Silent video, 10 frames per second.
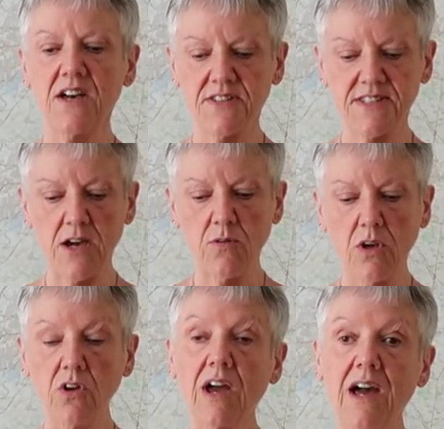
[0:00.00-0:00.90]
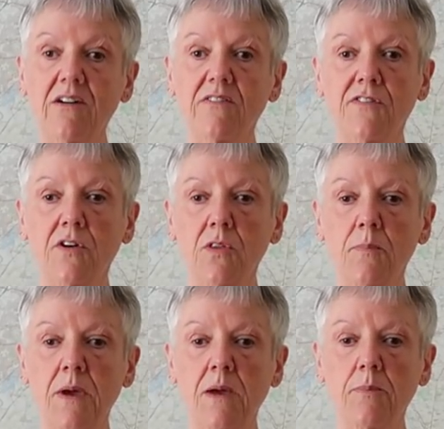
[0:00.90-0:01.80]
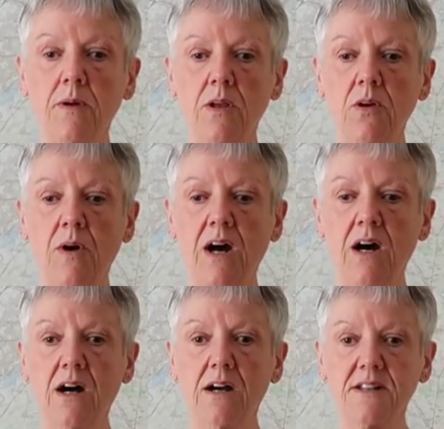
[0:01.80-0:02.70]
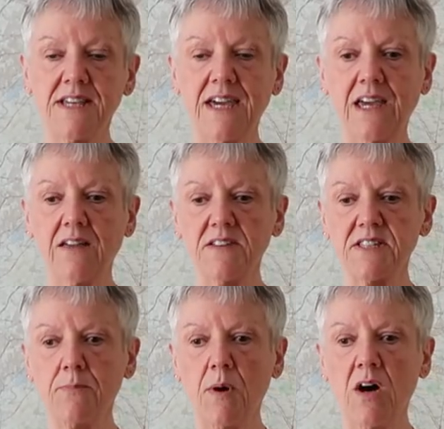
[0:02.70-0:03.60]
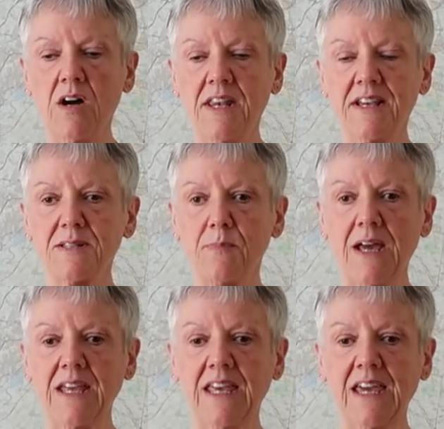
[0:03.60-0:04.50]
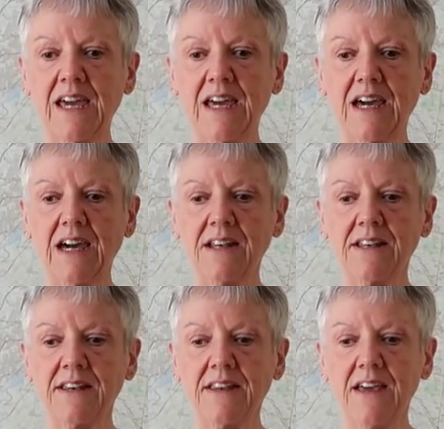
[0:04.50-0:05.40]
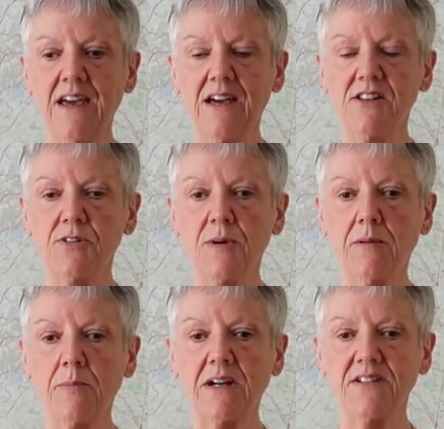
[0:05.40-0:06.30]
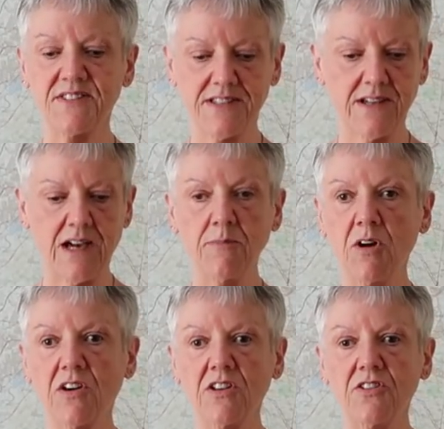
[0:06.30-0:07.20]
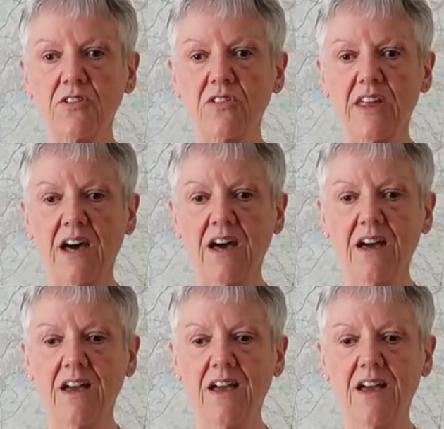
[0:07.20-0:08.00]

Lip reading: So look out for other people who are taking this apart and explaining it and doing, because I'm not going to do that.